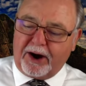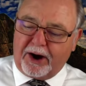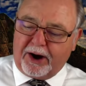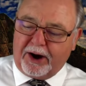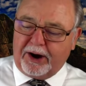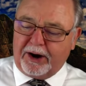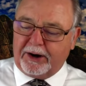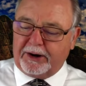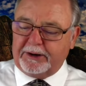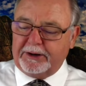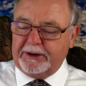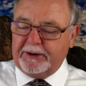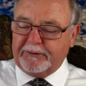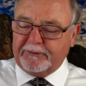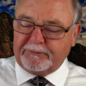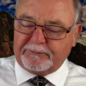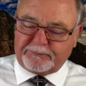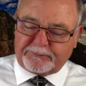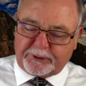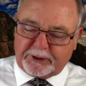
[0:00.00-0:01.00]
are
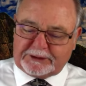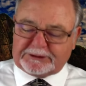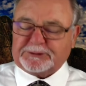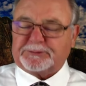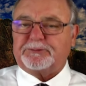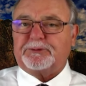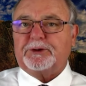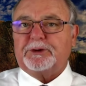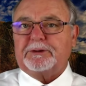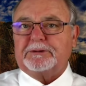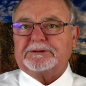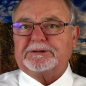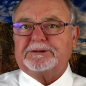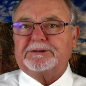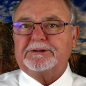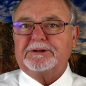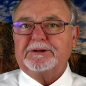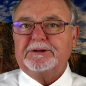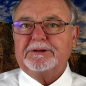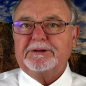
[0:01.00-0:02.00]
first
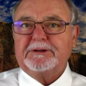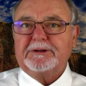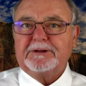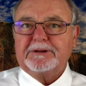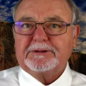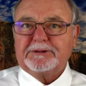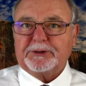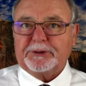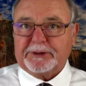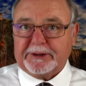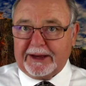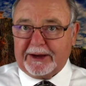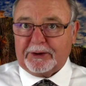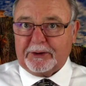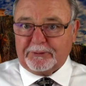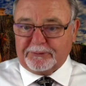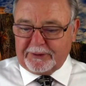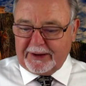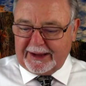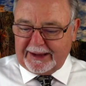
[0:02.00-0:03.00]
fruits to
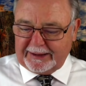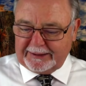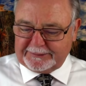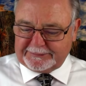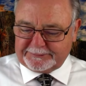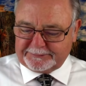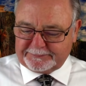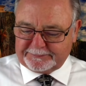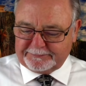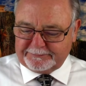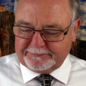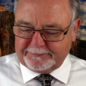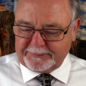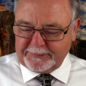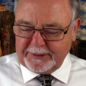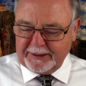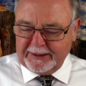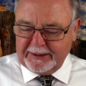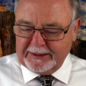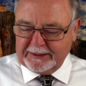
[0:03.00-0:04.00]
Yehovah.
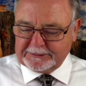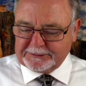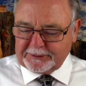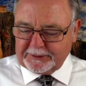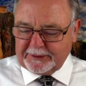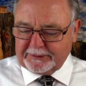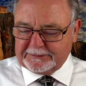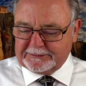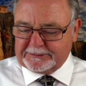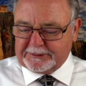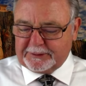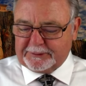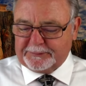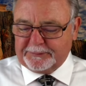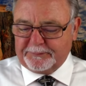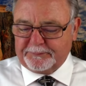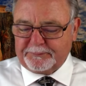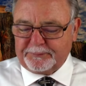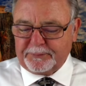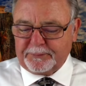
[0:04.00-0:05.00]
So
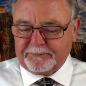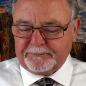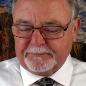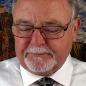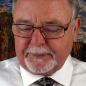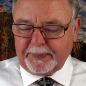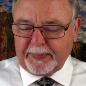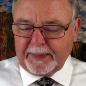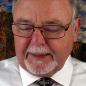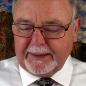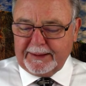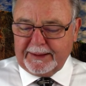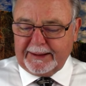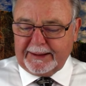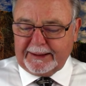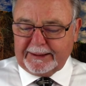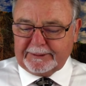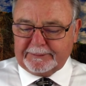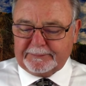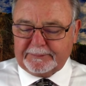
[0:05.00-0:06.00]

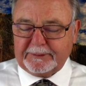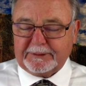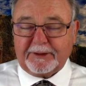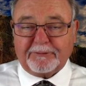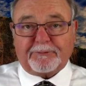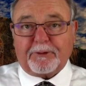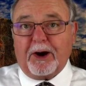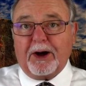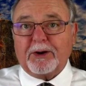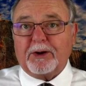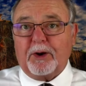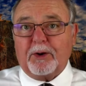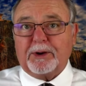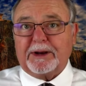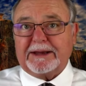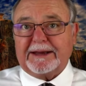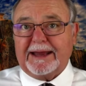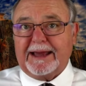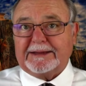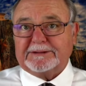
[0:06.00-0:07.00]
the fall
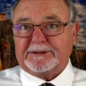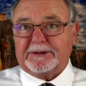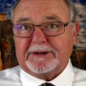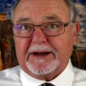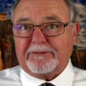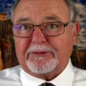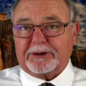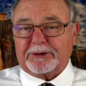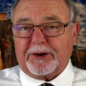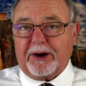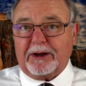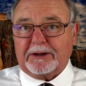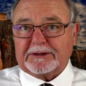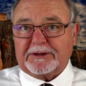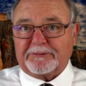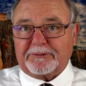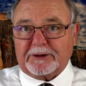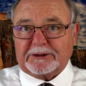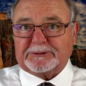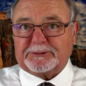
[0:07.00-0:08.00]
holy days are never called
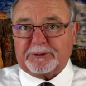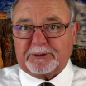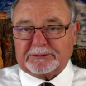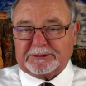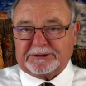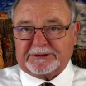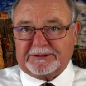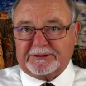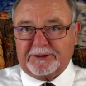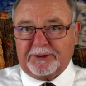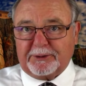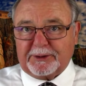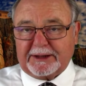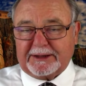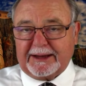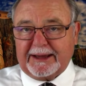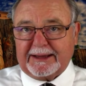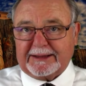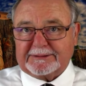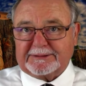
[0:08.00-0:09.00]
the first fruits holy
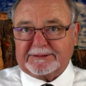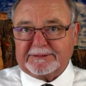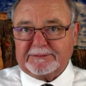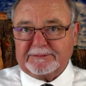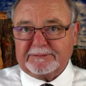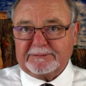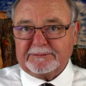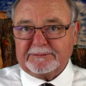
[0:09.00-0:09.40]
days,